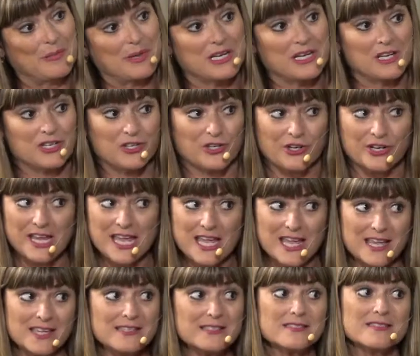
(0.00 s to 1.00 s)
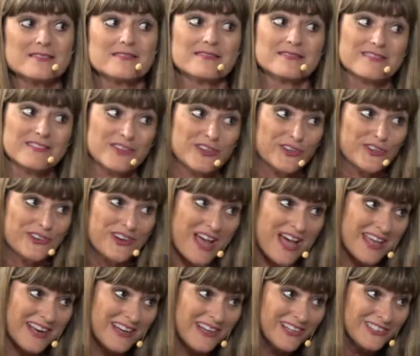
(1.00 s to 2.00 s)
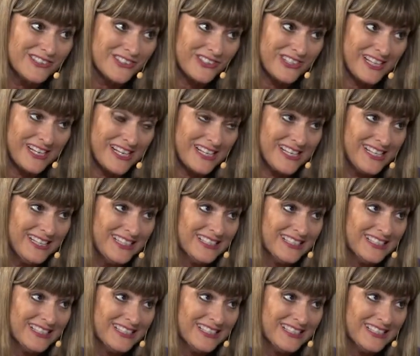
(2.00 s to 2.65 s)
But in your case, you're not elderly.